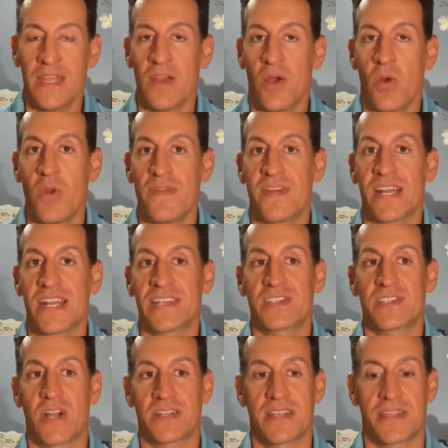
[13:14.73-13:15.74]
we've got to
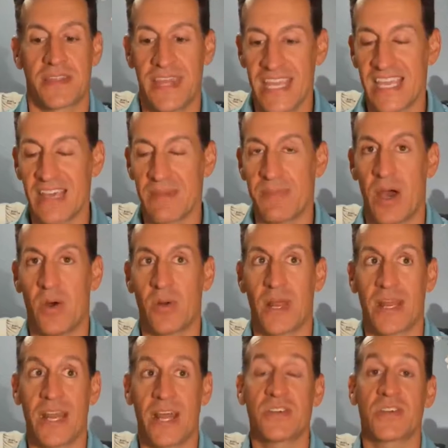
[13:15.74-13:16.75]
start to think about
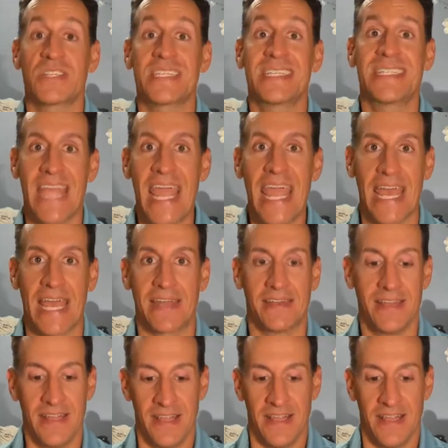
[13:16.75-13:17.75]
and
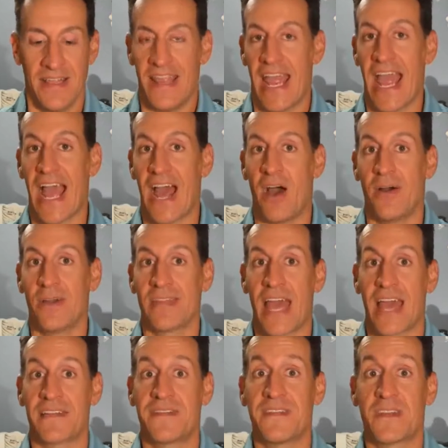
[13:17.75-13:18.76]
understand how
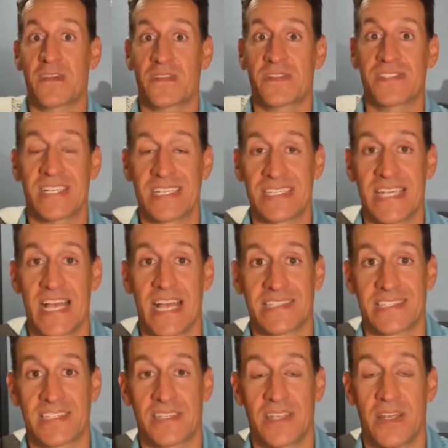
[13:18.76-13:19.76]
that fear of
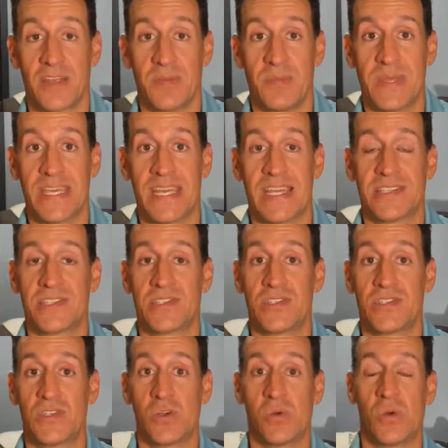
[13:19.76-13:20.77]
success begins
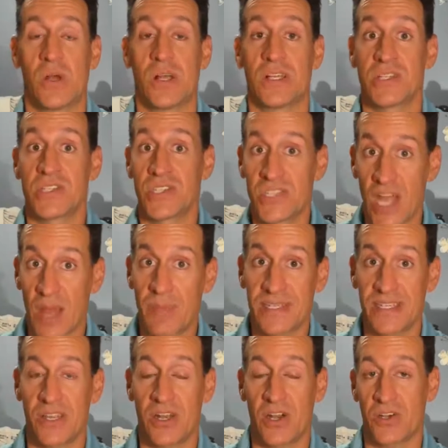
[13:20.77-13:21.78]
to stop
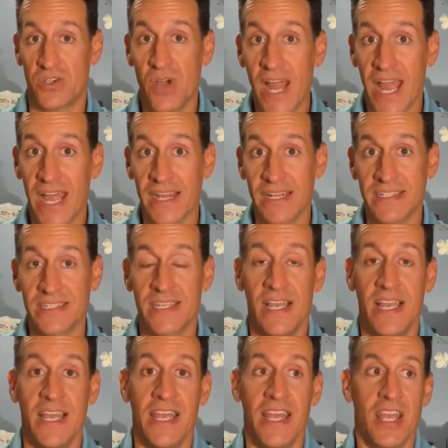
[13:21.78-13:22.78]
us in our tracks
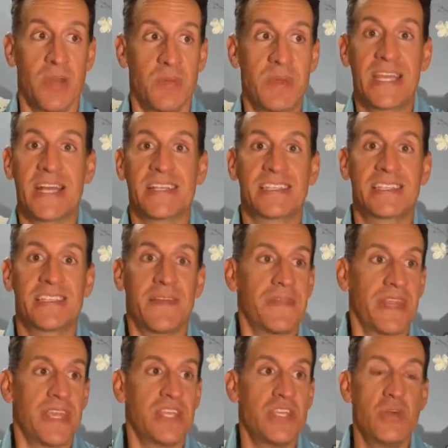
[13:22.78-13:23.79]
because
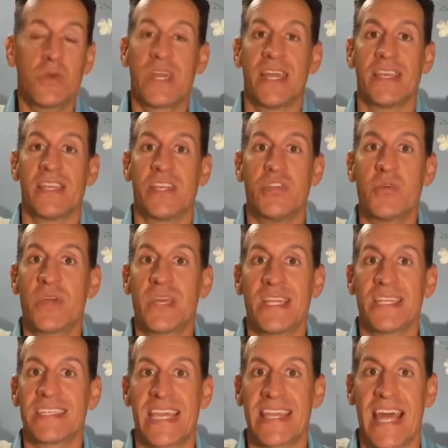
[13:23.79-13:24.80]
you can you can
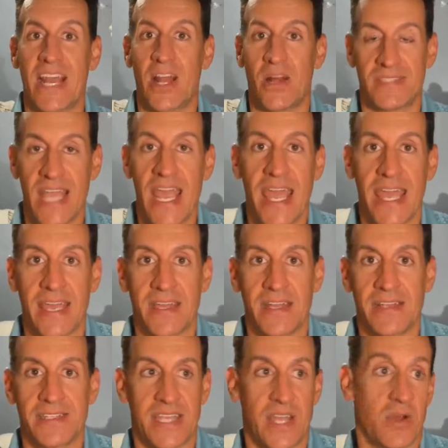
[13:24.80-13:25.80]
say that all day
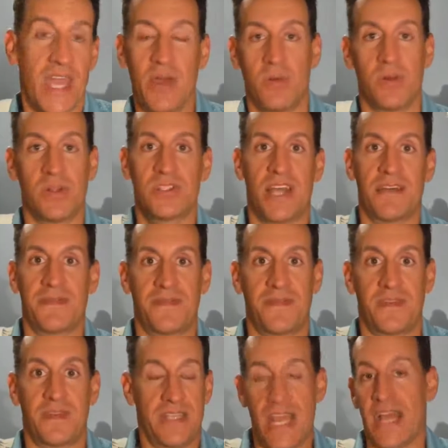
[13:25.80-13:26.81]
and say okay well jeff
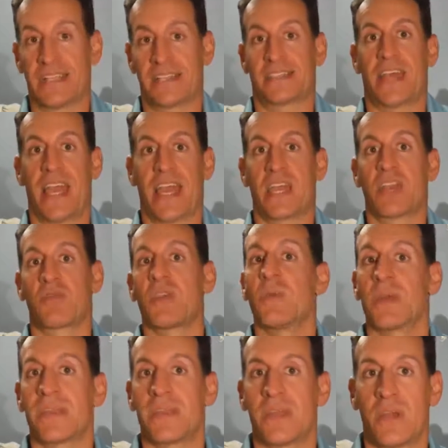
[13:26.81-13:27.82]
yes i agree
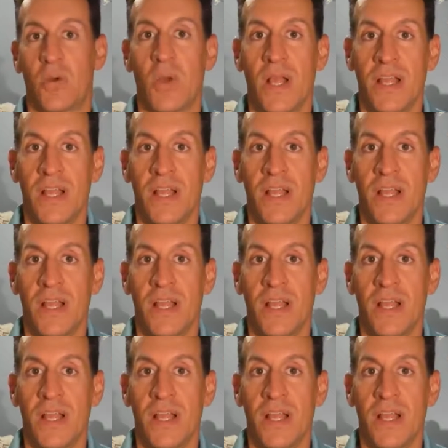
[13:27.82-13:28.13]
with you